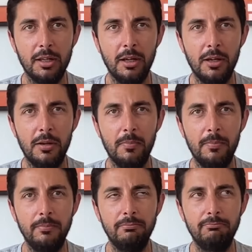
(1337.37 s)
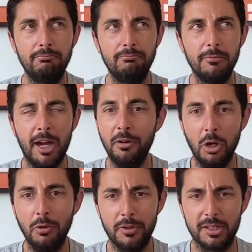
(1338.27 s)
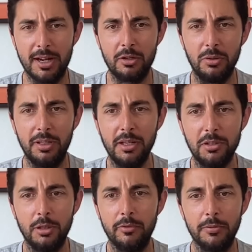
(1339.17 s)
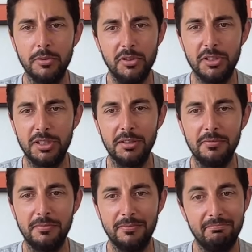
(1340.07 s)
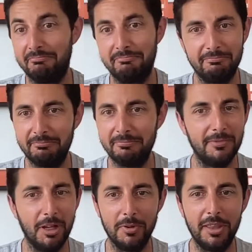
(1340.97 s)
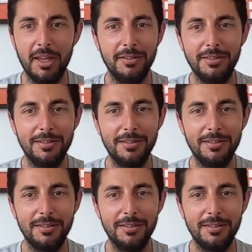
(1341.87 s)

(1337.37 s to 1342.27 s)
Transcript: Um, and I don't know if there's an actual answer, if it was just a number that